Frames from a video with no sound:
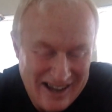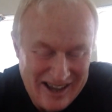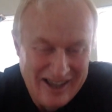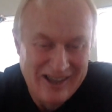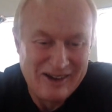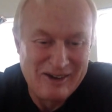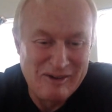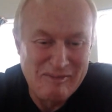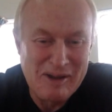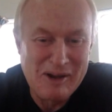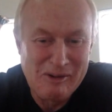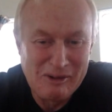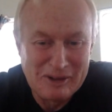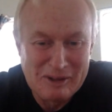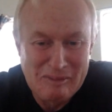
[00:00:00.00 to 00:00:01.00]
These
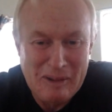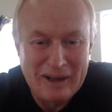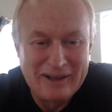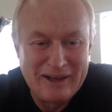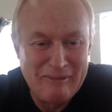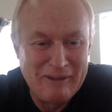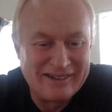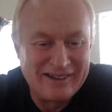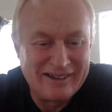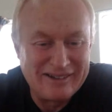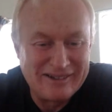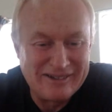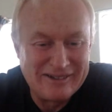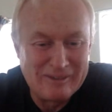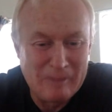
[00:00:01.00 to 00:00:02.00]
could be called the
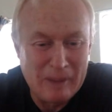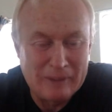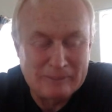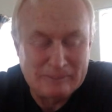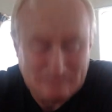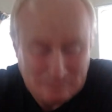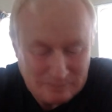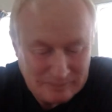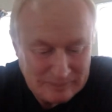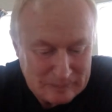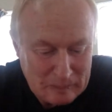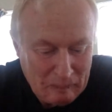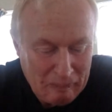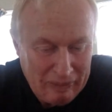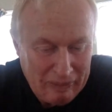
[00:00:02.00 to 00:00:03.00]
pandemic discussions, but